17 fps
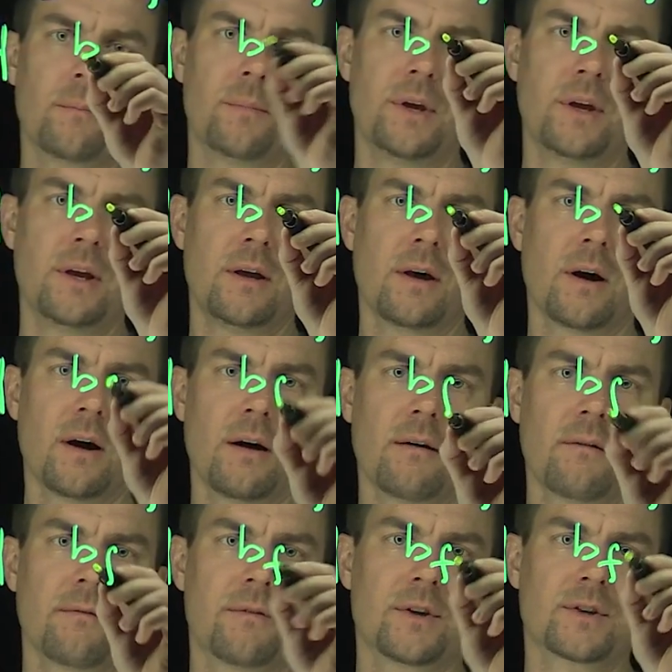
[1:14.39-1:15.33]
b
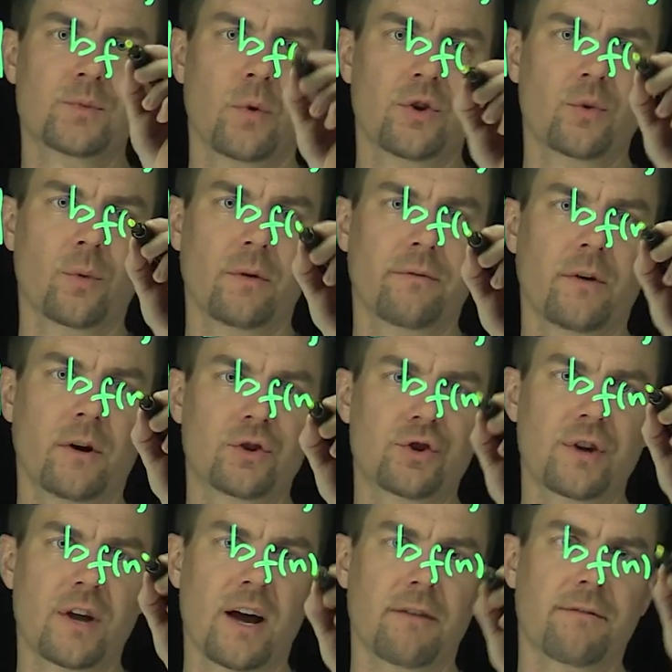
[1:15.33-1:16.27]
of this one-to-one
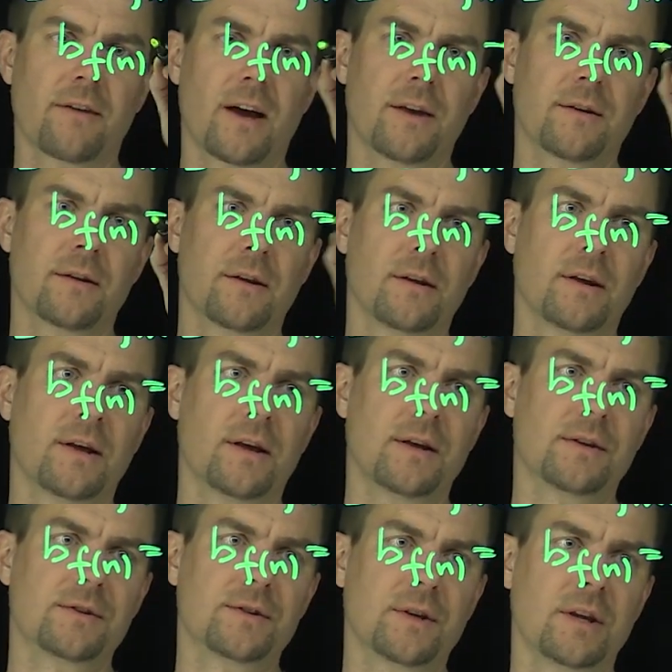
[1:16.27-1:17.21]
function fn
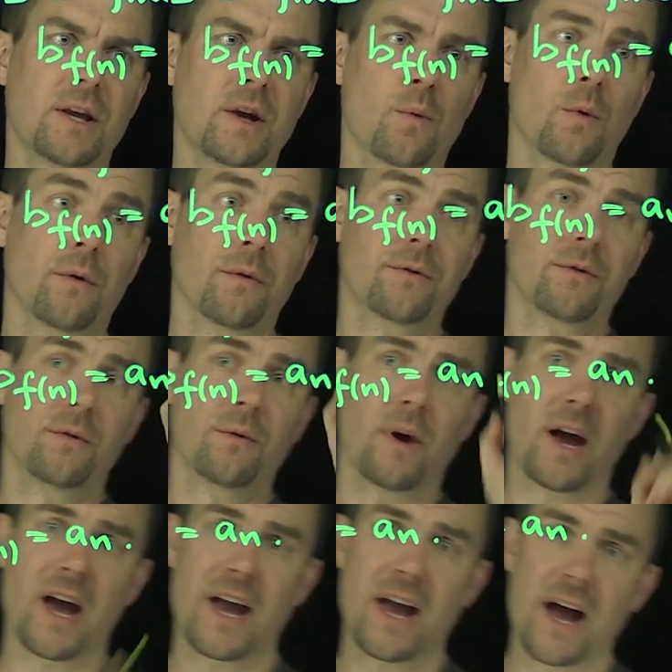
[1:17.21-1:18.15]
is equal to
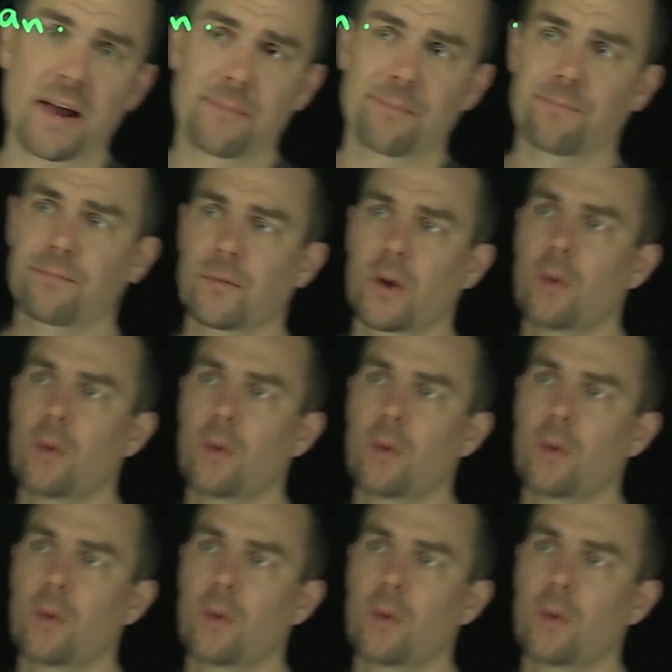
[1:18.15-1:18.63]
an.